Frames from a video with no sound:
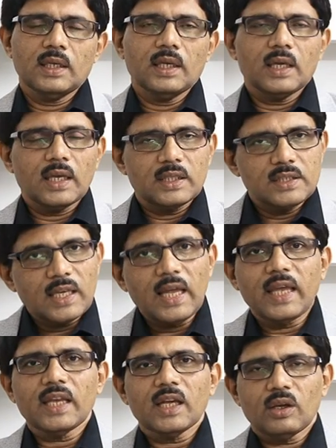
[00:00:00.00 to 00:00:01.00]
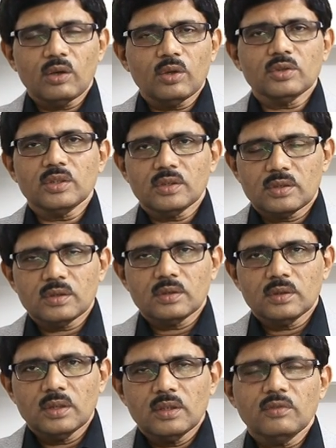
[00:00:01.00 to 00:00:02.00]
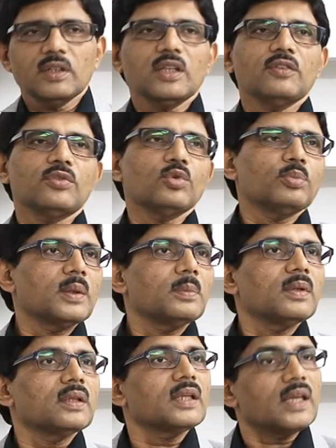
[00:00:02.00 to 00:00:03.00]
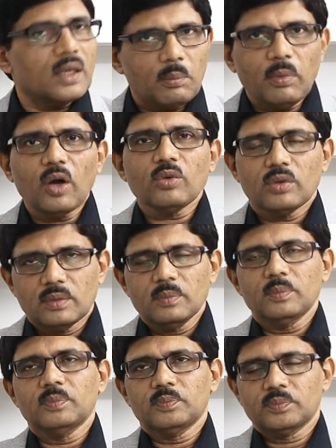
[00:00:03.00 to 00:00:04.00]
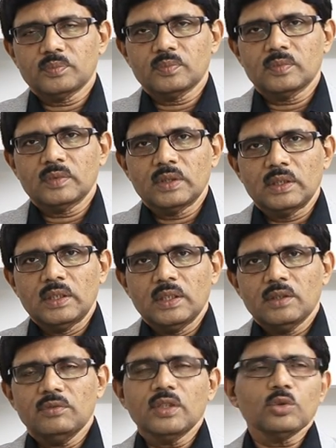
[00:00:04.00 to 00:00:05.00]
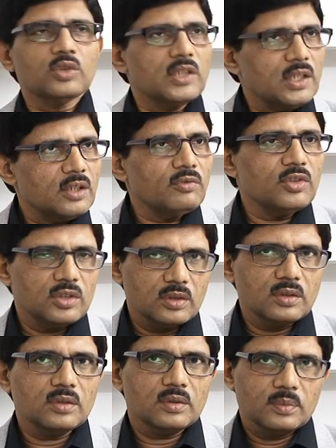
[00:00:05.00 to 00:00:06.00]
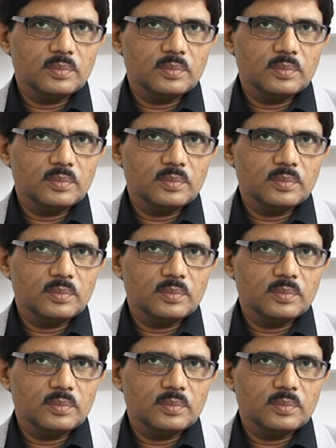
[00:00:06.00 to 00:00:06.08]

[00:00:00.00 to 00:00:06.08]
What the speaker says: as a gynecologist very few people think about. We have three divisions.